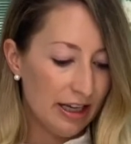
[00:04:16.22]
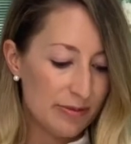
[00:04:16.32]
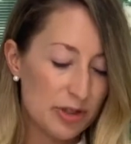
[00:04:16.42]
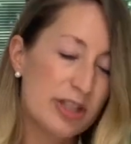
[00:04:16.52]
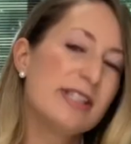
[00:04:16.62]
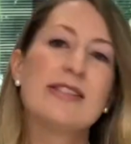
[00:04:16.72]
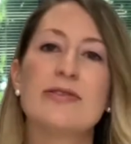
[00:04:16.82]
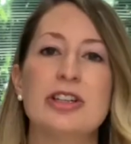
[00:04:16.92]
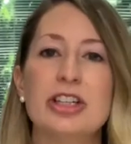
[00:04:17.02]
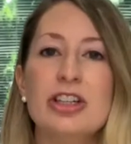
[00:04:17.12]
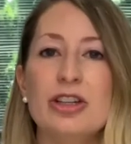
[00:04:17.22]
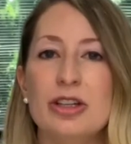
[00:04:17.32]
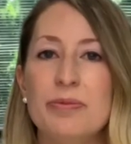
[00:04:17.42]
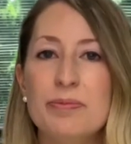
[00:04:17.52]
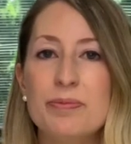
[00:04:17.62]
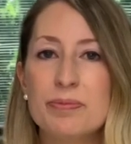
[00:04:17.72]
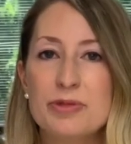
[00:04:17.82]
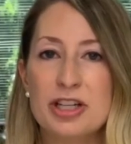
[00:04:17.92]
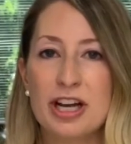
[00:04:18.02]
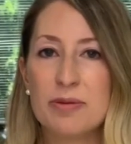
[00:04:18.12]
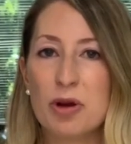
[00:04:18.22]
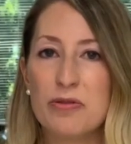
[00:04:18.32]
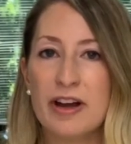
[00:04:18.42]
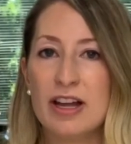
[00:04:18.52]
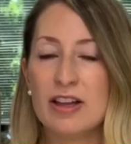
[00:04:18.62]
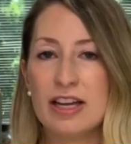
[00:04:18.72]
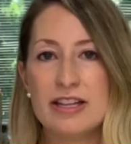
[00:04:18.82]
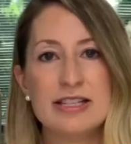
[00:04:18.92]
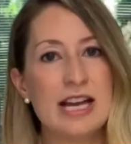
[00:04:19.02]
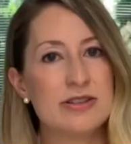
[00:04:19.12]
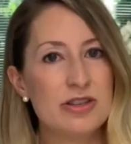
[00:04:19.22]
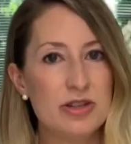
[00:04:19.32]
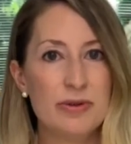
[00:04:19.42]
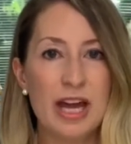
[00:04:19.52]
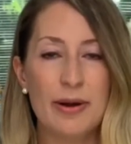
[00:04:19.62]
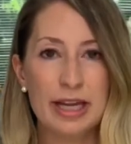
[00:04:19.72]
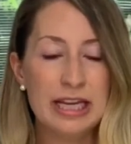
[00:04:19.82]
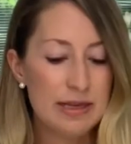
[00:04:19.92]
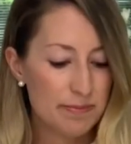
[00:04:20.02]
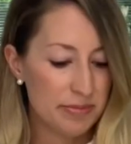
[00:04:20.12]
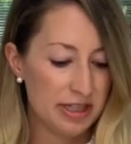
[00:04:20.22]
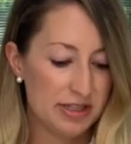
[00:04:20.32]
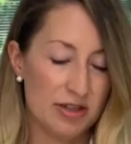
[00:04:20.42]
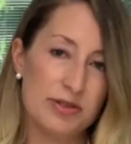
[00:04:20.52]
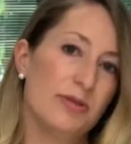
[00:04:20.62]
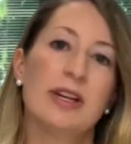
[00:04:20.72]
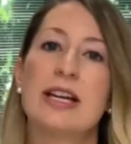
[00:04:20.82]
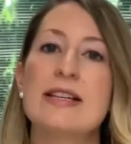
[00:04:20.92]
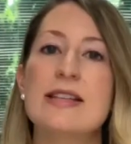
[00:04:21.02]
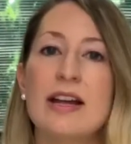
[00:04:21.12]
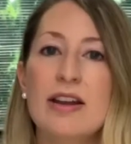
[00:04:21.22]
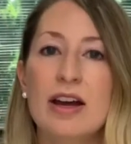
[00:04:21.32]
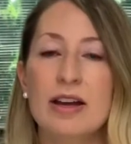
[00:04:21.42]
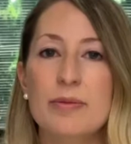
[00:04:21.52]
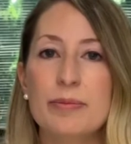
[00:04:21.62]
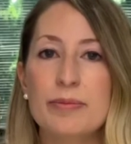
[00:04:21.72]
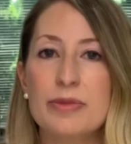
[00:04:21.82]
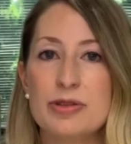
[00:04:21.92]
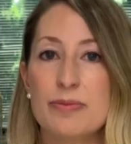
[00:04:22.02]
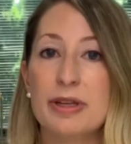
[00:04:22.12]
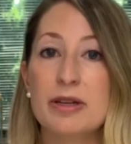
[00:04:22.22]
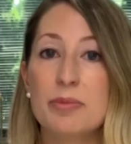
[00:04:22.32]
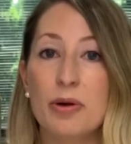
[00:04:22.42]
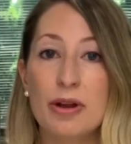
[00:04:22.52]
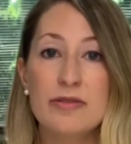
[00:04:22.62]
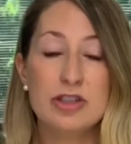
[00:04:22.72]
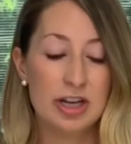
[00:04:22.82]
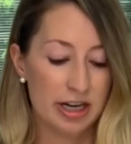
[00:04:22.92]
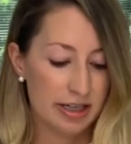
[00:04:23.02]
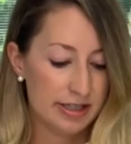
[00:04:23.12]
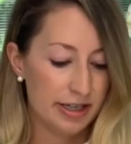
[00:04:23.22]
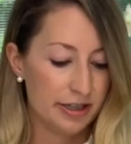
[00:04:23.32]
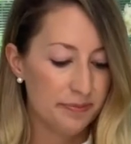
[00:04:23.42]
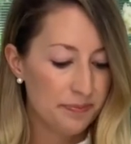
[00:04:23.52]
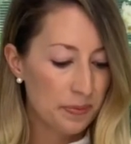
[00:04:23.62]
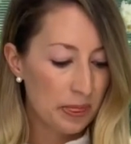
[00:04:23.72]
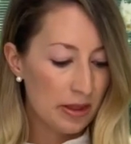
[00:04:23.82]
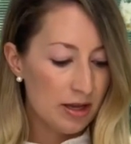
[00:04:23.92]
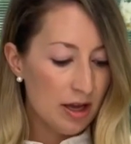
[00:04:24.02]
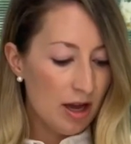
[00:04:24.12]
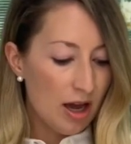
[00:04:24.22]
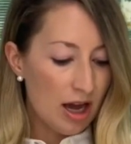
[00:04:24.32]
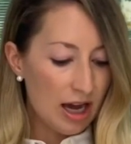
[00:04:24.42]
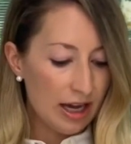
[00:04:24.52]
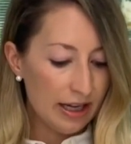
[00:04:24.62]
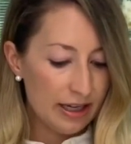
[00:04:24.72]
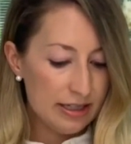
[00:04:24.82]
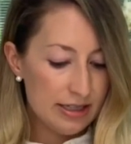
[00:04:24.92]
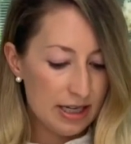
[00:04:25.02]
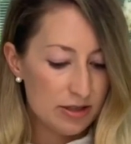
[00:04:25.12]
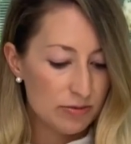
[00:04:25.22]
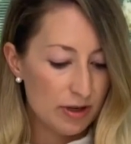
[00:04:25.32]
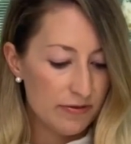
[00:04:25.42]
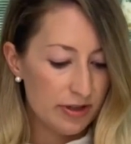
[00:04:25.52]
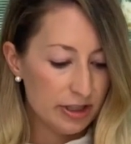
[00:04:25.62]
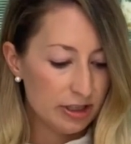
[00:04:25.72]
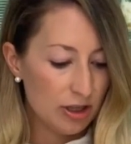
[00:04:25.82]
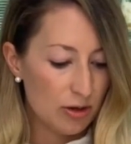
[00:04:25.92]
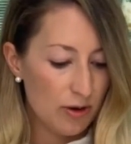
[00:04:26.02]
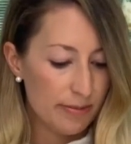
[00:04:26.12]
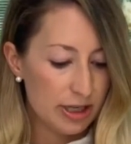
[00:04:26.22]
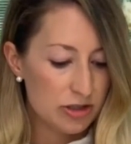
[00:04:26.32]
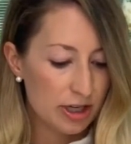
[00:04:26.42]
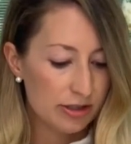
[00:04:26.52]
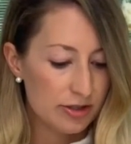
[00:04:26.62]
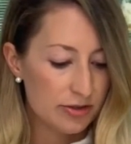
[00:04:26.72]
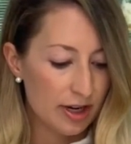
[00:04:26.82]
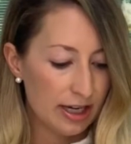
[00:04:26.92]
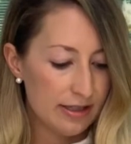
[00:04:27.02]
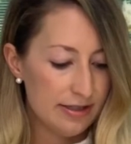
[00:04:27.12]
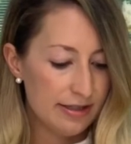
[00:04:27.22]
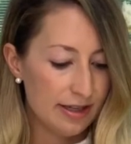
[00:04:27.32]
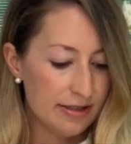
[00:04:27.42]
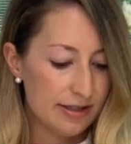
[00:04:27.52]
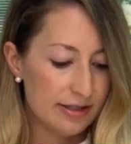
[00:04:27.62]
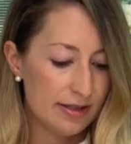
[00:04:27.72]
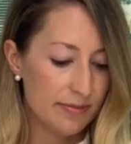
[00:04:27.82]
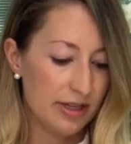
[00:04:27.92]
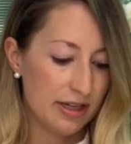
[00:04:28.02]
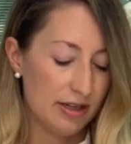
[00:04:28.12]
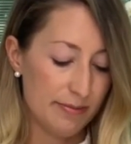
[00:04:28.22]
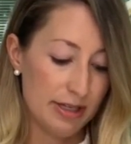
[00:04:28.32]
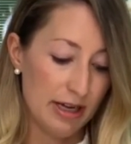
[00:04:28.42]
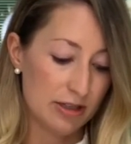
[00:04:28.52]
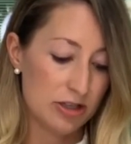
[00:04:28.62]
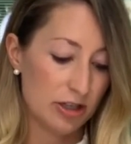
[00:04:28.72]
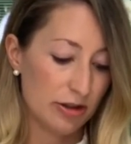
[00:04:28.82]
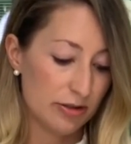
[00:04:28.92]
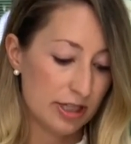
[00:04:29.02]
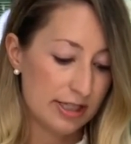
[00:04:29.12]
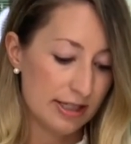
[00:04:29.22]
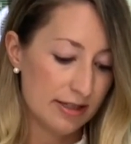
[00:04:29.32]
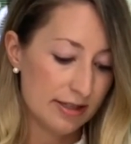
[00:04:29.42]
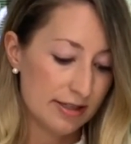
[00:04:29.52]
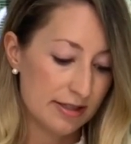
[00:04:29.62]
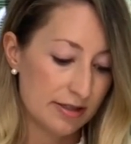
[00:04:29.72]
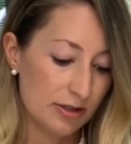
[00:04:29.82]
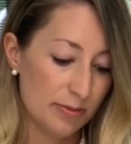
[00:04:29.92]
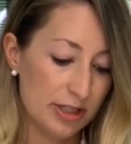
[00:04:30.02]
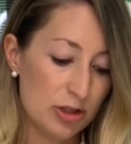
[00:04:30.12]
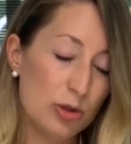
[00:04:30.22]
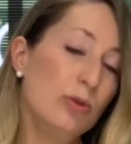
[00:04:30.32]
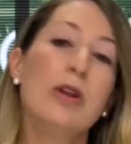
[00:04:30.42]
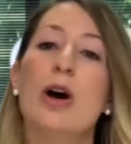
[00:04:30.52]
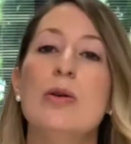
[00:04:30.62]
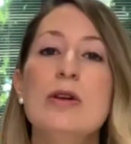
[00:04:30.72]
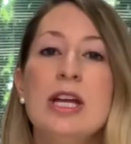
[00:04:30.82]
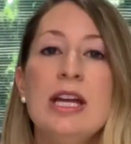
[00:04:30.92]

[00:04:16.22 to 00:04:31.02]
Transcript: So this is a very good genetic profile. A lot of this has to do with how I eat, but it's also, like I said, there's a big component of genetics here. I tend to run very low on my triglycerides, and this is something I'm at actually 36. This is a little bit too low.